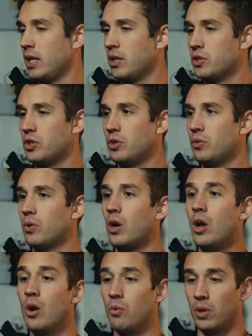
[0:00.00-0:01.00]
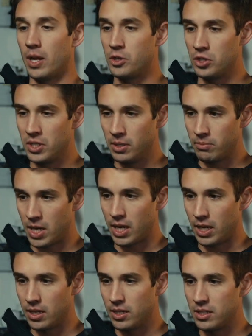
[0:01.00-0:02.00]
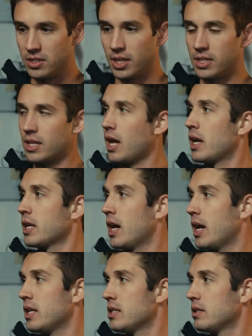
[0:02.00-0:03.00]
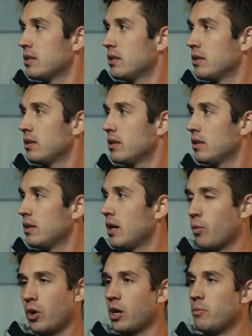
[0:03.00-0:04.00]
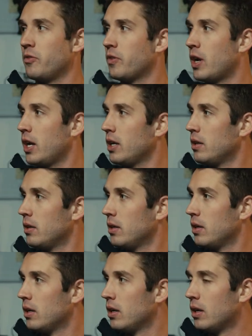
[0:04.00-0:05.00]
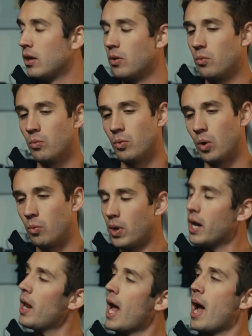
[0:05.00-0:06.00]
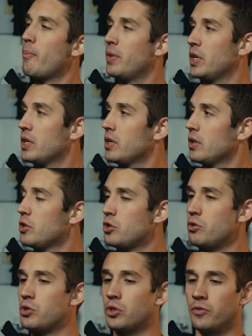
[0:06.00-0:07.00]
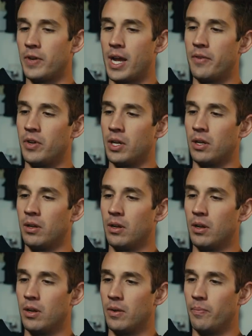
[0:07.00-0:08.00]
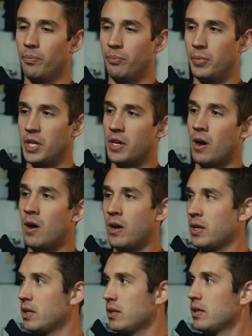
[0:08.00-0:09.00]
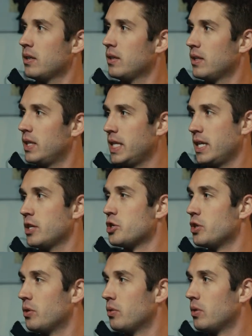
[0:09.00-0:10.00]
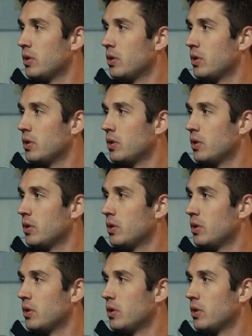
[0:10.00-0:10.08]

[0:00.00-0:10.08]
into, well, I just need my 6 gun guys, and we're going to be fine. Well, what happened to surviving beyond the issue?